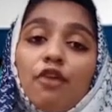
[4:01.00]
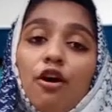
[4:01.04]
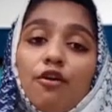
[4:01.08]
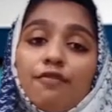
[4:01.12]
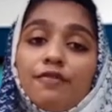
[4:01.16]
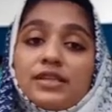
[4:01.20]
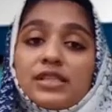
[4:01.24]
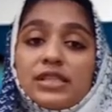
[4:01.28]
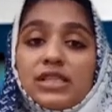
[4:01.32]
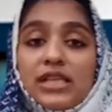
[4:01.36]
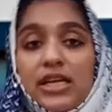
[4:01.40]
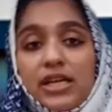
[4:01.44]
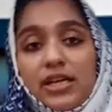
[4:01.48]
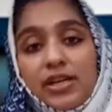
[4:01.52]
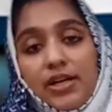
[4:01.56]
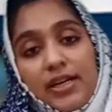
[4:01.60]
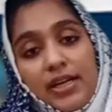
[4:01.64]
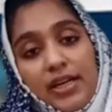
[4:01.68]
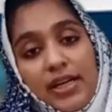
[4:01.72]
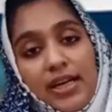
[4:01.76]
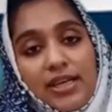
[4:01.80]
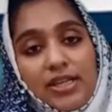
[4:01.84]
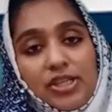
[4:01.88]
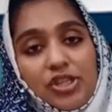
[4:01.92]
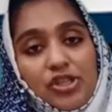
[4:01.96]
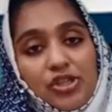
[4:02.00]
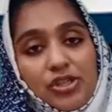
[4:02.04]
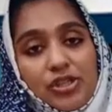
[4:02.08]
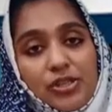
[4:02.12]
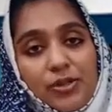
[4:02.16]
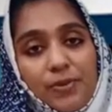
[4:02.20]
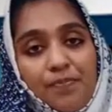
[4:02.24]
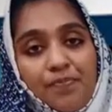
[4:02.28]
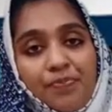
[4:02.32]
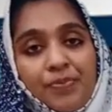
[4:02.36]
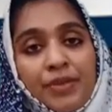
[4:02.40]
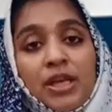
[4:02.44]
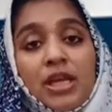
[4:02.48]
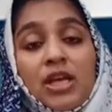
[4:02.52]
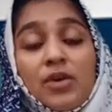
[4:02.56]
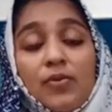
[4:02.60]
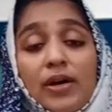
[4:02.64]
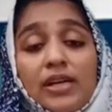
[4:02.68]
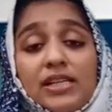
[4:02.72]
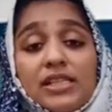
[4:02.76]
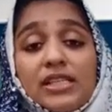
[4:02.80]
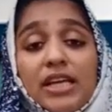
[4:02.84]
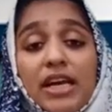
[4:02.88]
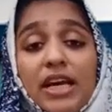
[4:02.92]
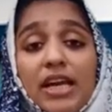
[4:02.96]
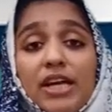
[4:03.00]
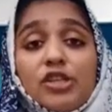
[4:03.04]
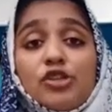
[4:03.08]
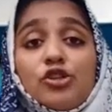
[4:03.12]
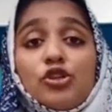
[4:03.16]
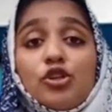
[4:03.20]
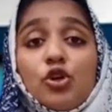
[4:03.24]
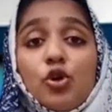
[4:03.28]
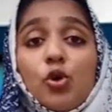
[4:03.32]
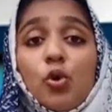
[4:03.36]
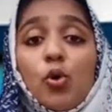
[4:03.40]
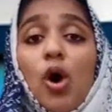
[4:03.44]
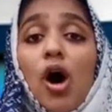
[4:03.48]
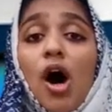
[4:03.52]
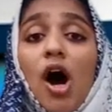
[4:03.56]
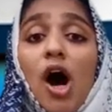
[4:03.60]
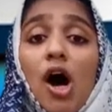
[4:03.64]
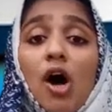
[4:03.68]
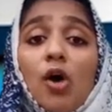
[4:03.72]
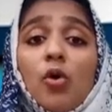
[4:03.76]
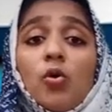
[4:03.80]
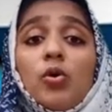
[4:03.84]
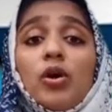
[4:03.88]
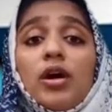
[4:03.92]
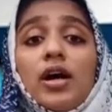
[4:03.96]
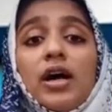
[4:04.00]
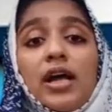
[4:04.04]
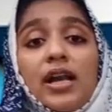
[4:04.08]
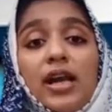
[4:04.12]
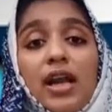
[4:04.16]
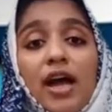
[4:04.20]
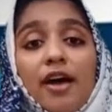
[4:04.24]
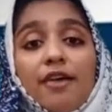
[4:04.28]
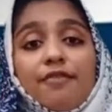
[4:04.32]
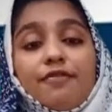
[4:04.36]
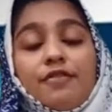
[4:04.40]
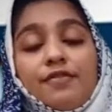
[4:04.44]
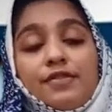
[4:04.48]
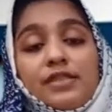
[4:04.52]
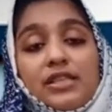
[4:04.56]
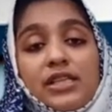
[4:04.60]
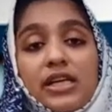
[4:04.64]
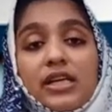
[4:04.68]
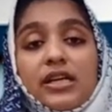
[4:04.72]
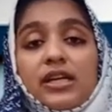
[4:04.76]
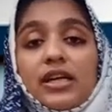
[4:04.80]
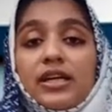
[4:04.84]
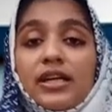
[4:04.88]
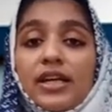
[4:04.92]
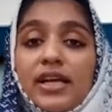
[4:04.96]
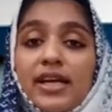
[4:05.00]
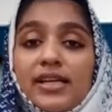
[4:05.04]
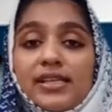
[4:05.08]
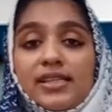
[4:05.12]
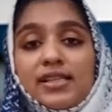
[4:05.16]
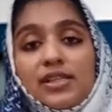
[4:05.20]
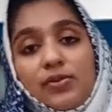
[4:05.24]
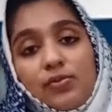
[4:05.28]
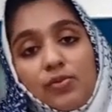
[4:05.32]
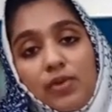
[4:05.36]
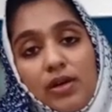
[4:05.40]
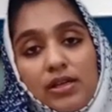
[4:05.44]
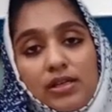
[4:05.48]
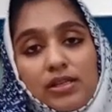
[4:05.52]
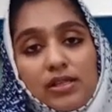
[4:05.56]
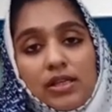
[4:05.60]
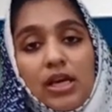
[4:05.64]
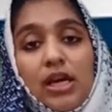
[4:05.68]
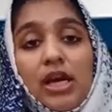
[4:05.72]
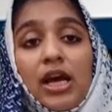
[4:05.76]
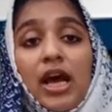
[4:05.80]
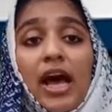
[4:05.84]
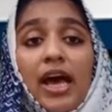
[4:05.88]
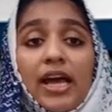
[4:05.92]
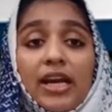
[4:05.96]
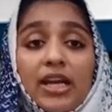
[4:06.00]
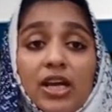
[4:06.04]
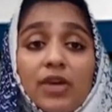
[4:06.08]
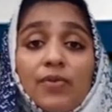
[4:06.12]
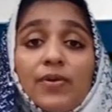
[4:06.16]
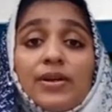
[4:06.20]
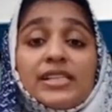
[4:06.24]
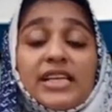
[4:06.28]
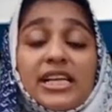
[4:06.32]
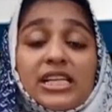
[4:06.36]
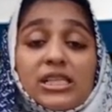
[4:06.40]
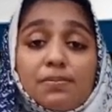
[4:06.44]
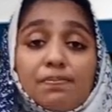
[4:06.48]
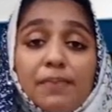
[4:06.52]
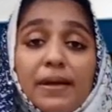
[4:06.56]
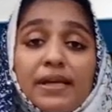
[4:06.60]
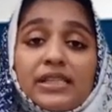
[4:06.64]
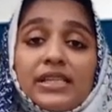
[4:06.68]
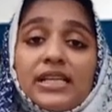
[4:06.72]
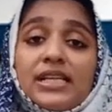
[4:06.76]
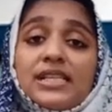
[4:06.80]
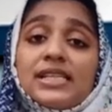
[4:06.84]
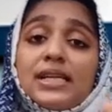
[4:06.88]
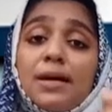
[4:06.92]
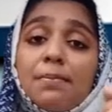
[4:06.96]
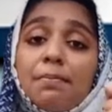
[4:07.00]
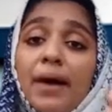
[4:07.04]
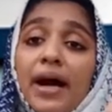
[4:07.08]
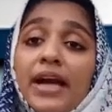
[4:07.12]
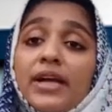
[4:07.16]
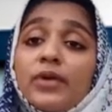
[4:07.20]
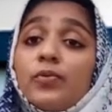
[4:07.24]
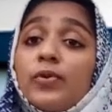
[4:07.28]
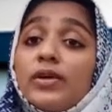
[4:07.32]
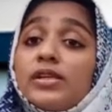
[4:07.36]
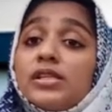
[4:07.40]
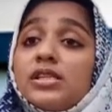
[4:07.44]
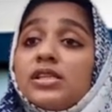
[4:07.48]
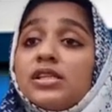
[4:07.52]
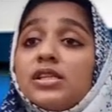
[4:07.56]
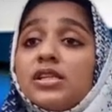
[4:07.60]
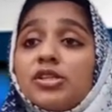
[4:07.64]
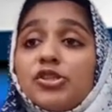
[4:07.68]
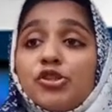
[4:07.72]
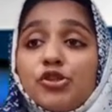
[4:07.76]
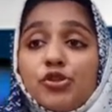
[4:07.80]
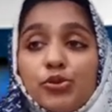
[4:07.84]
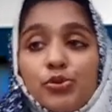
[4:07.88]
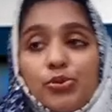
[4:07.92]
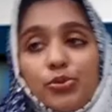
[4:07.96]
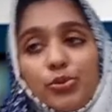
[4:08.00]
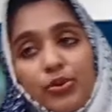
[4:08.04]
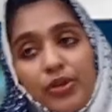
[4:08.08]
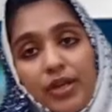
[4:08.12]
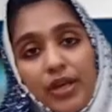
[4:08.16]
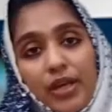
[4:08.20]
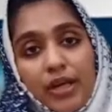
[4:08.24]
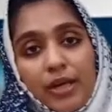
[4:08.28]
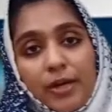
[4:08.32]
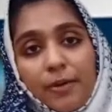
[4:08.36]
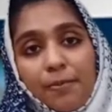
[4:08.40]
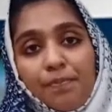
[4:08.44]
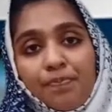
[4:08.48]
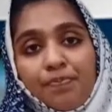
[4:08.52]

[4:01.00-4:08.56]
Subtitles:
of a secret agent. He was there to know how a life of a secret agent was, and he was expecting some adventures too there.